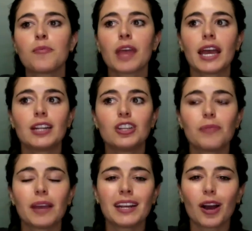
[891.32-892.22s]
And you
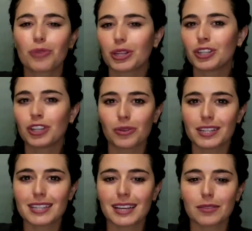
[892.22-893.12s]
may not really
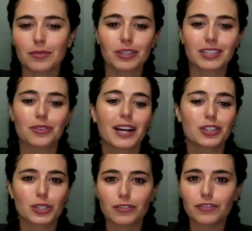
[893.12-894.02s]
notice, like, well, do you
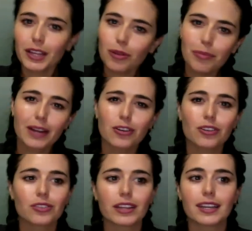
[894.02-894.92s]
actually feel better?
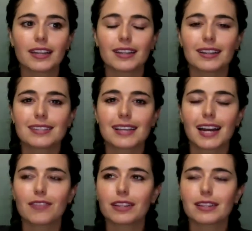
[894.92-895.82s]
Or like it's kind
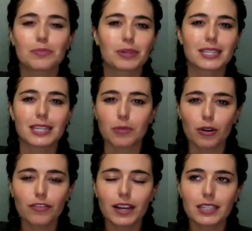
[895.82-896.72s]
of like this placebo
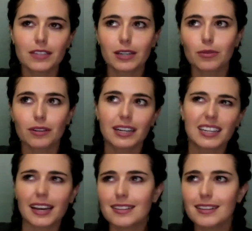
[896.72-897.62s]
effect of like, well, I
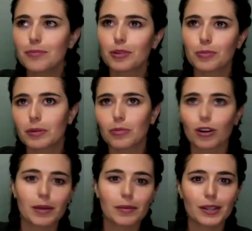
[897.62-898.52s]
guess I'm pooping more.
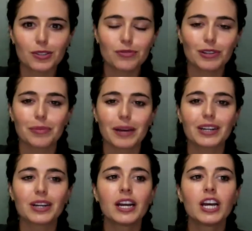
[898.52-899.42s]
Maybe I do feel better.